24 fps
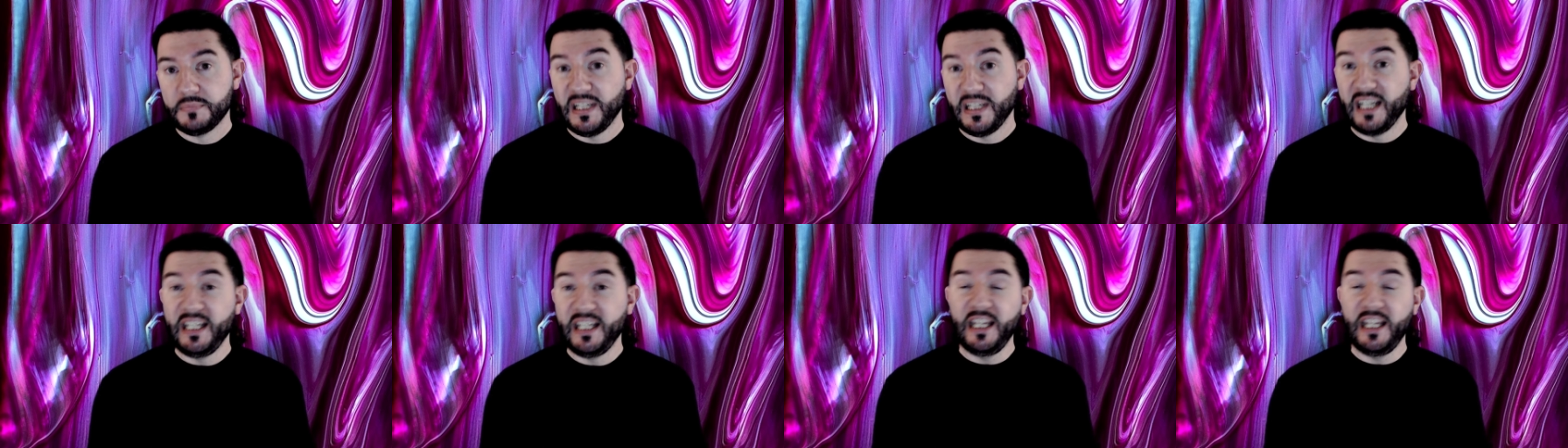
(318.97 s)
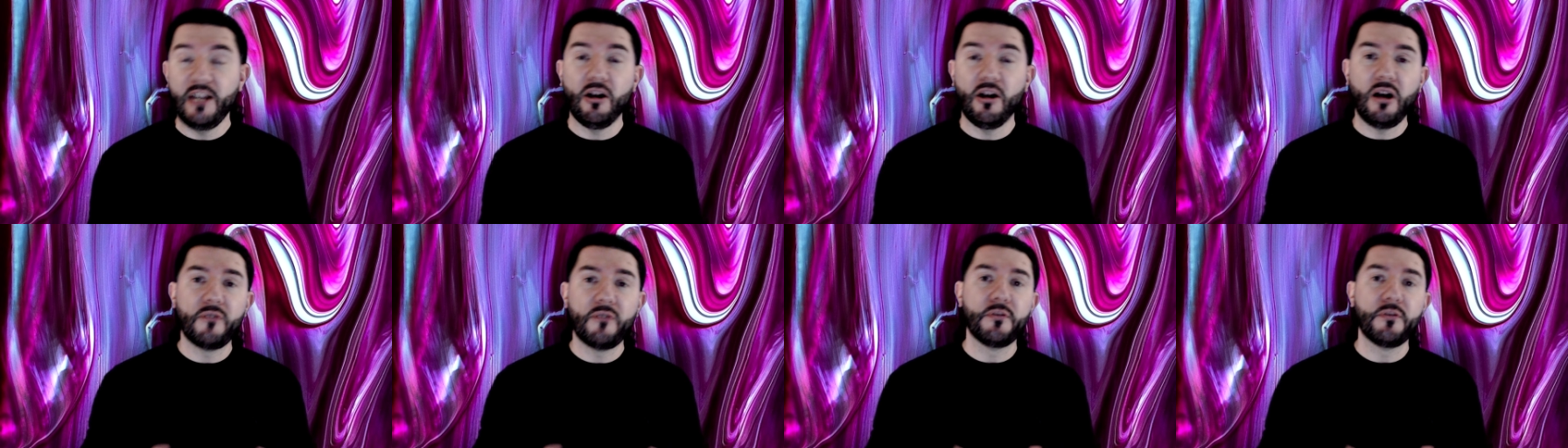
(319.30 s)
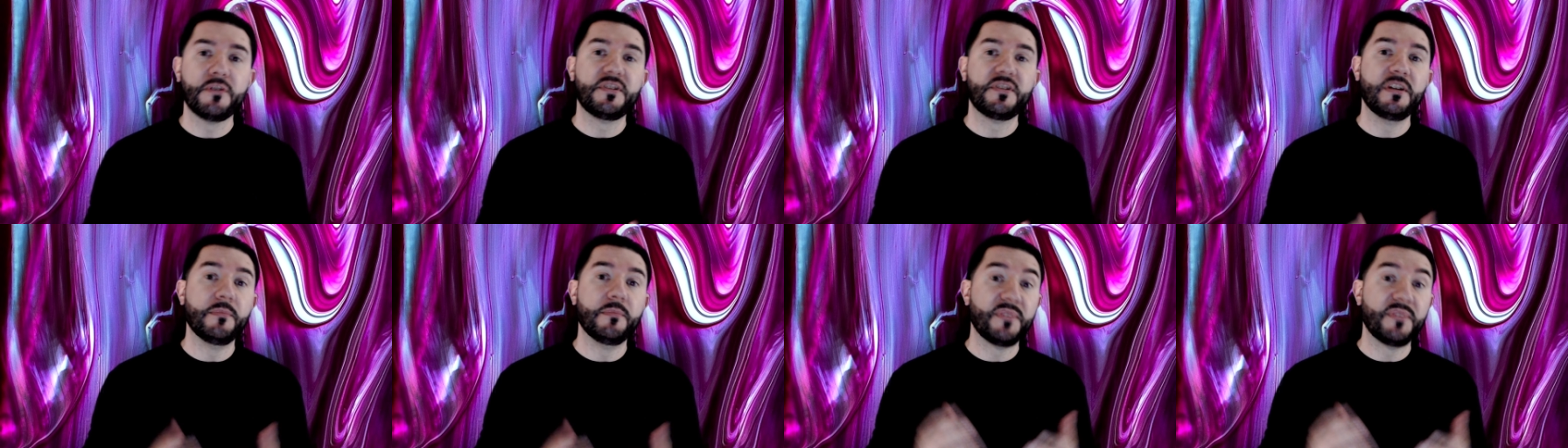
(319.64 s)
And he
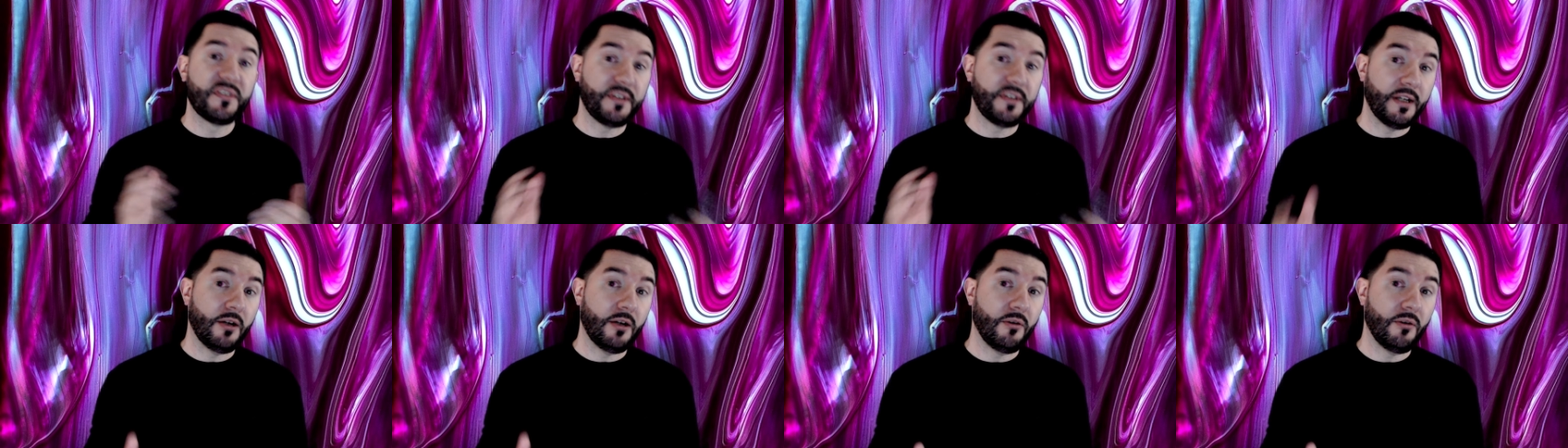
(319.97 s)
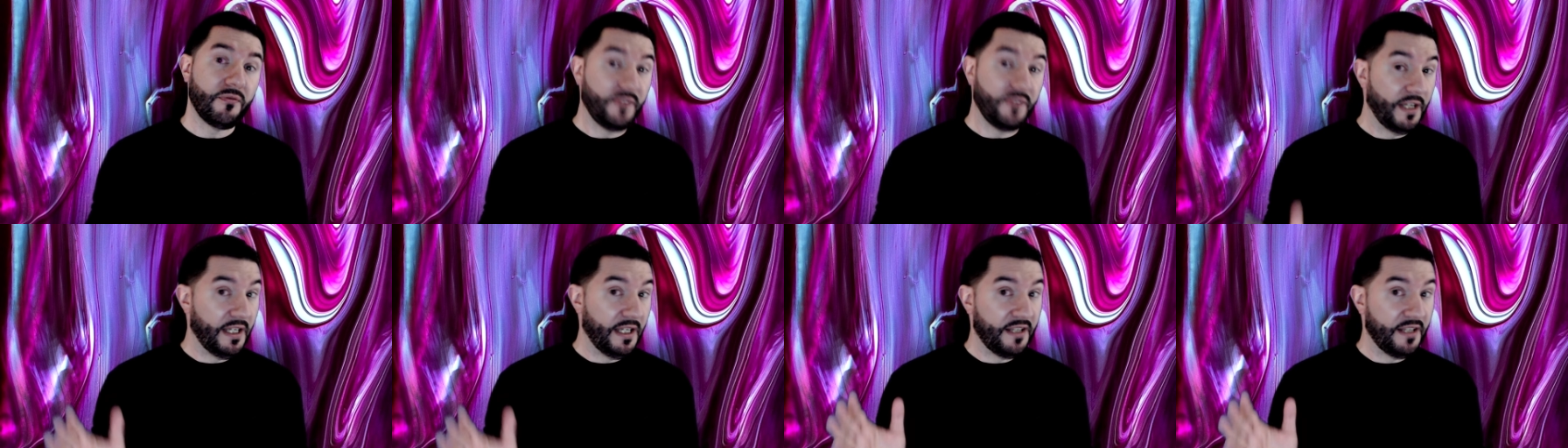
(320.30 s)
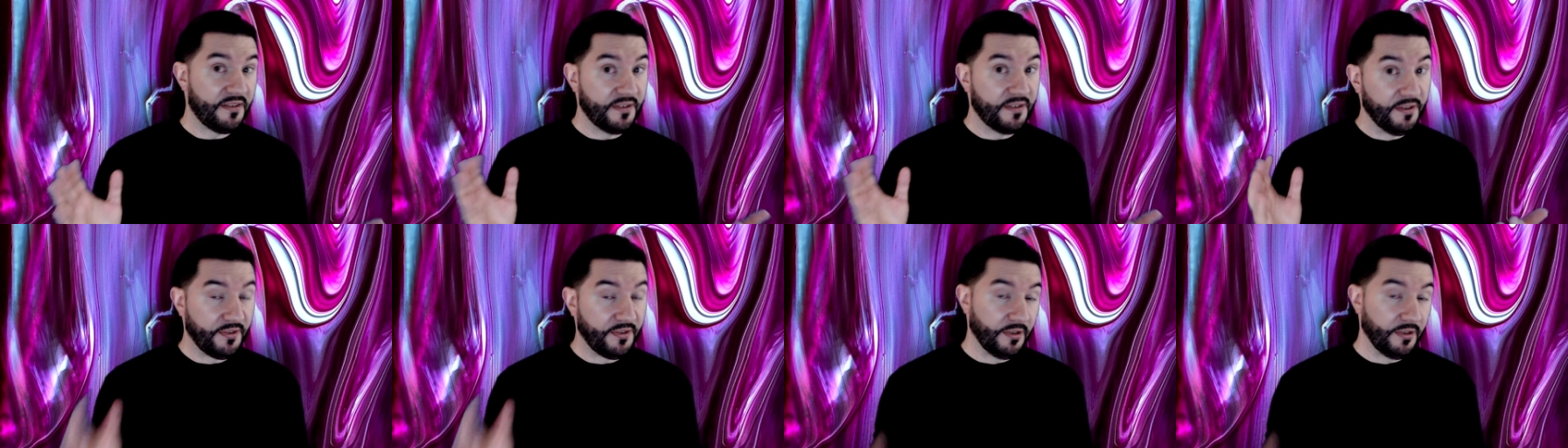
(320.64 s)
offers himself
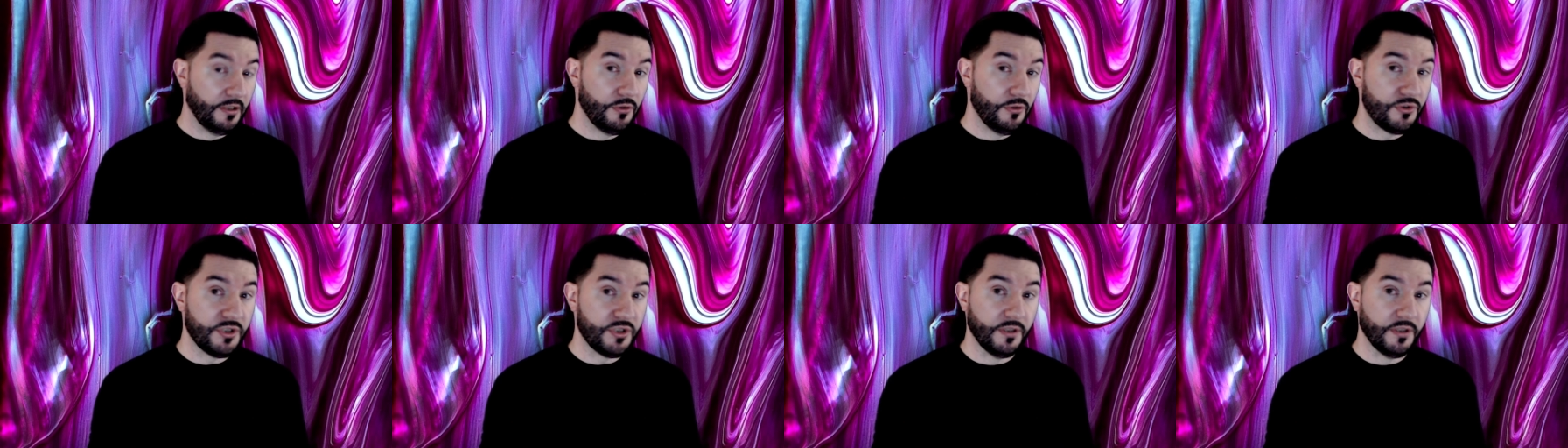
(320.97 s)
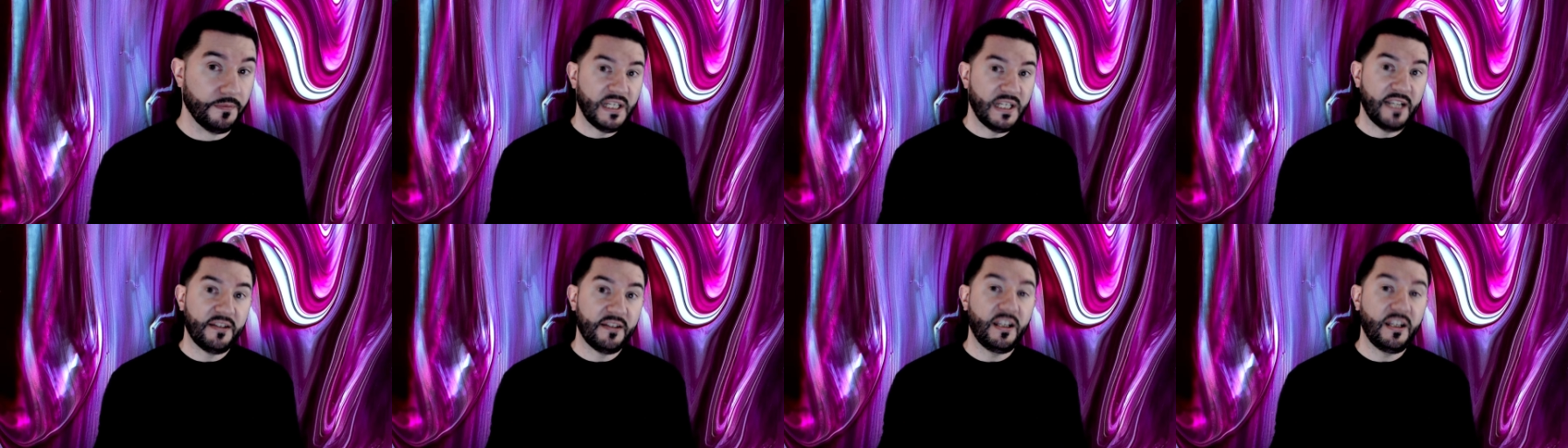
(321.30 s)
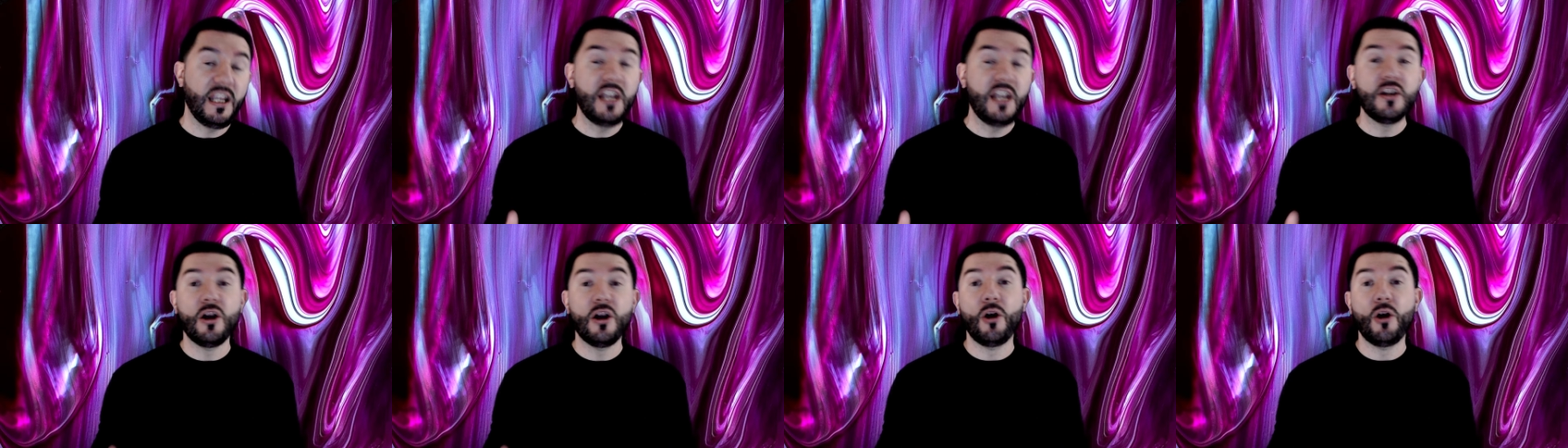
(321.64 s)
as the solution, as
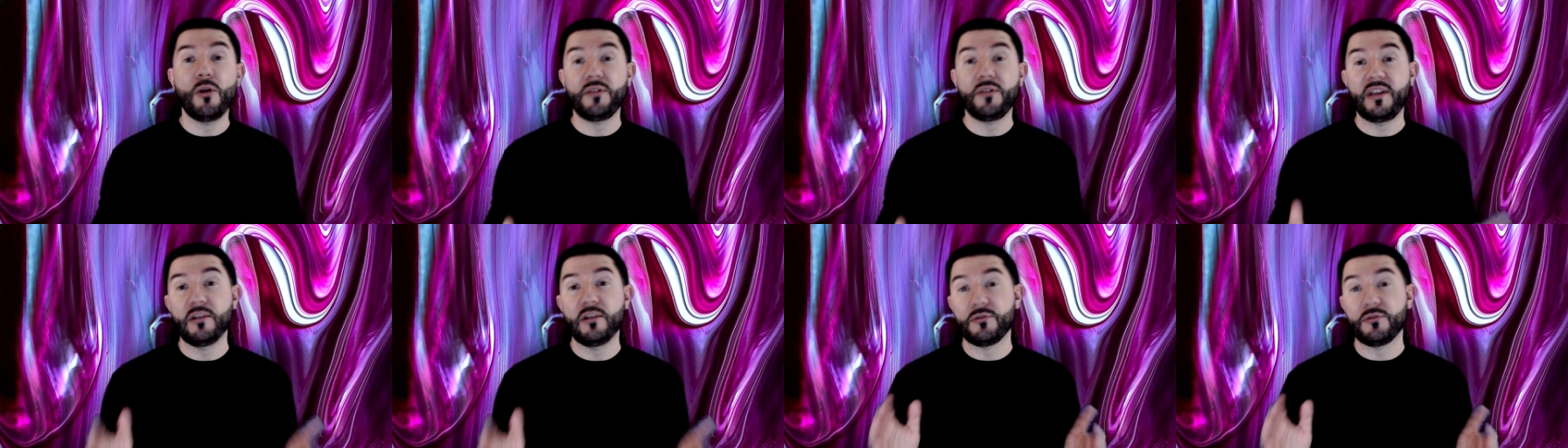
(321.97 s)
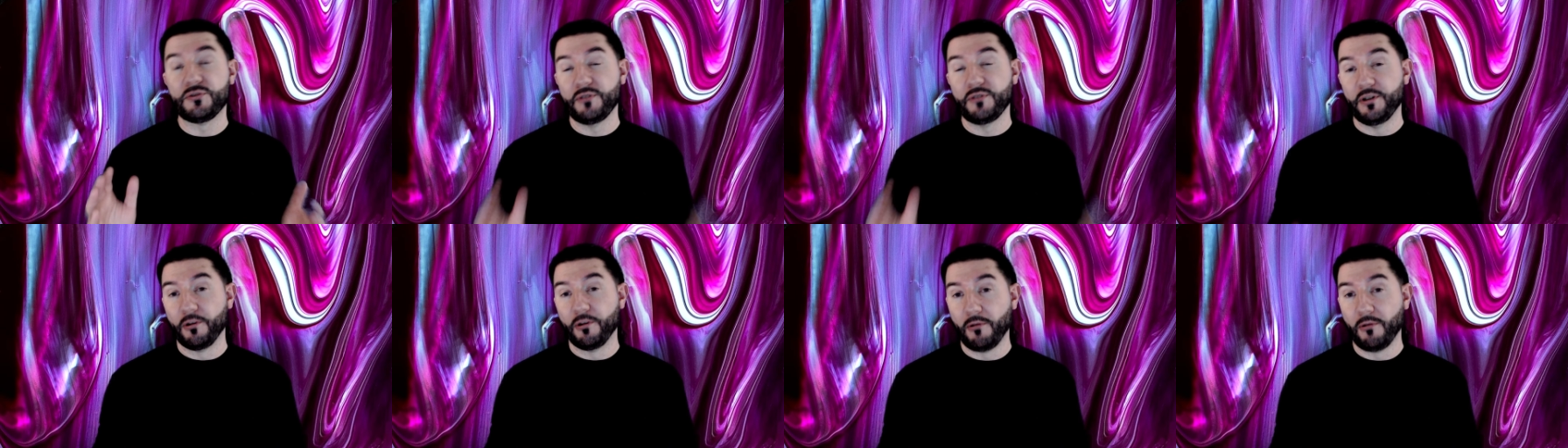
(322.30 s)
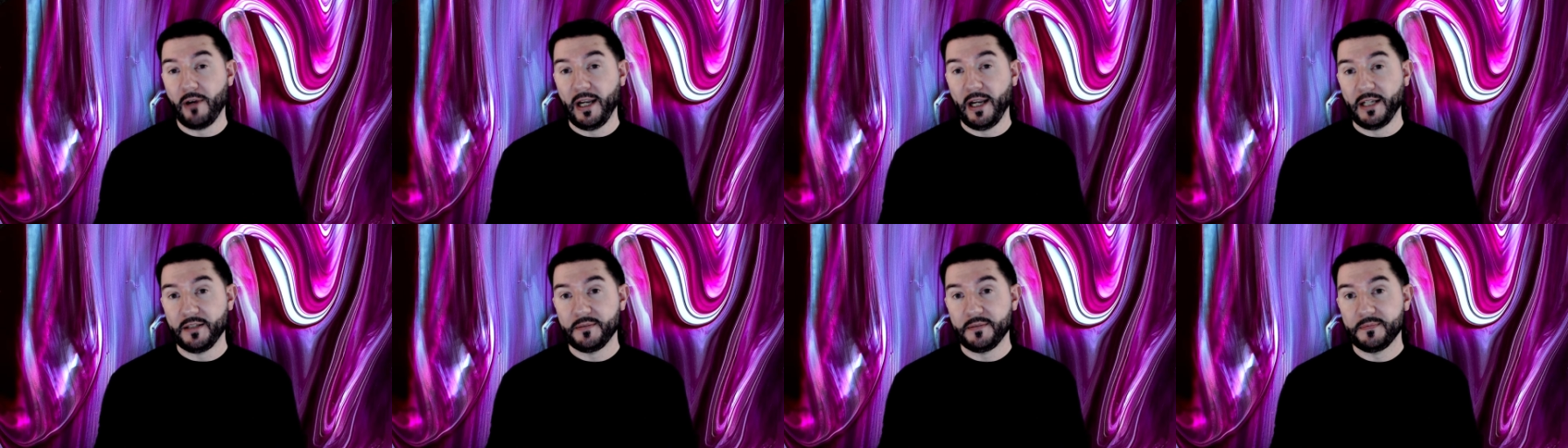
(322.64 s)
he knows he'll treat her
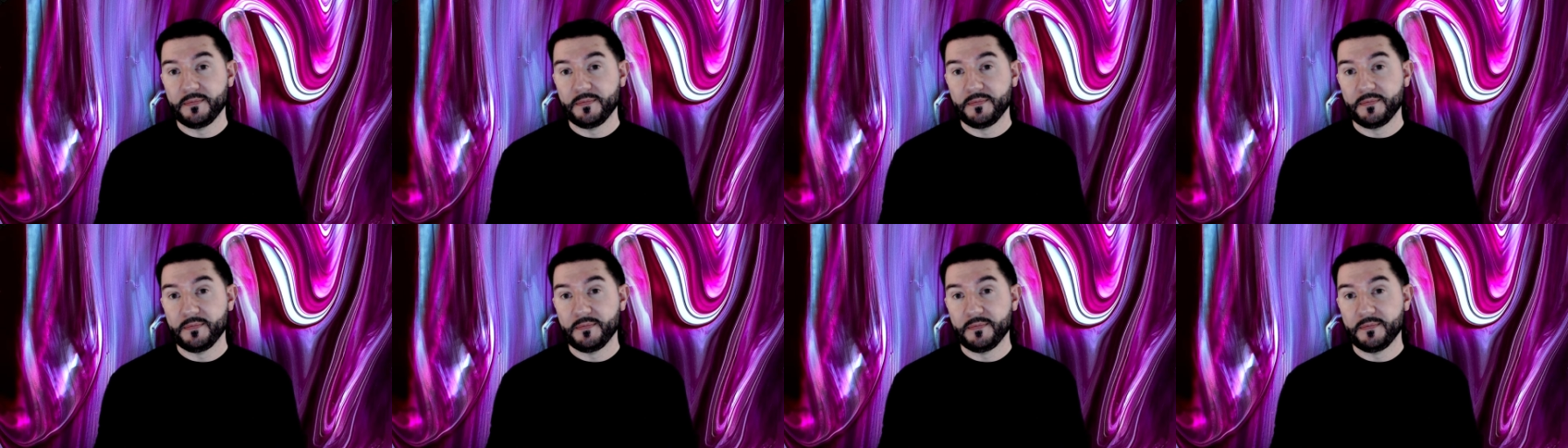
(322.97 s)
right.